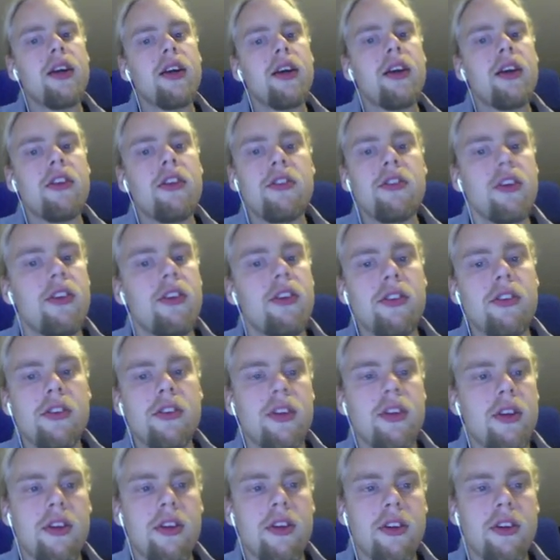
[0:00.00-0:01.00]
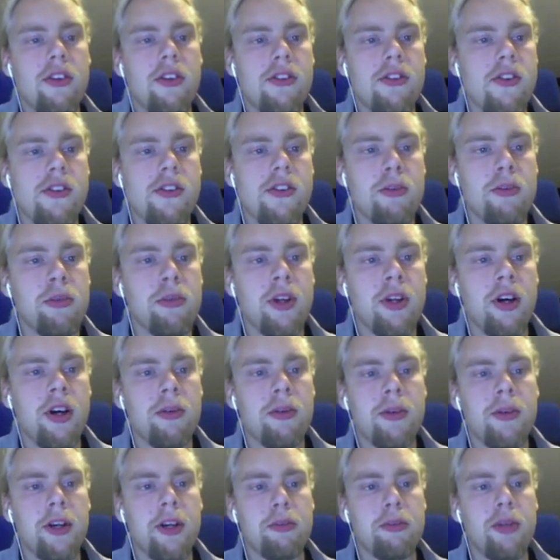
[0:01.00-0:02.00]
It's just a blob,
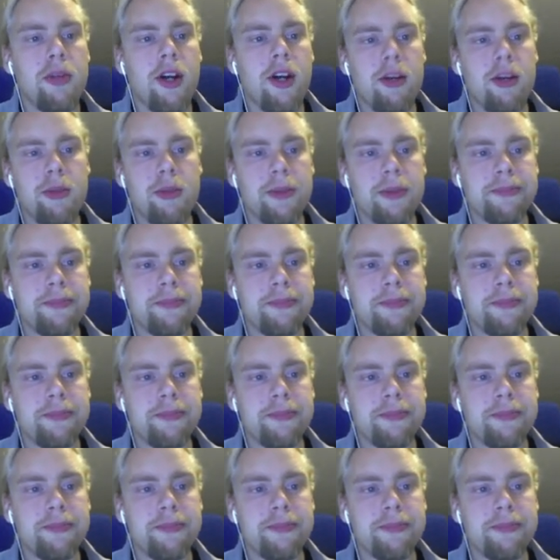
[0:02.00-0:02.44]
white blob.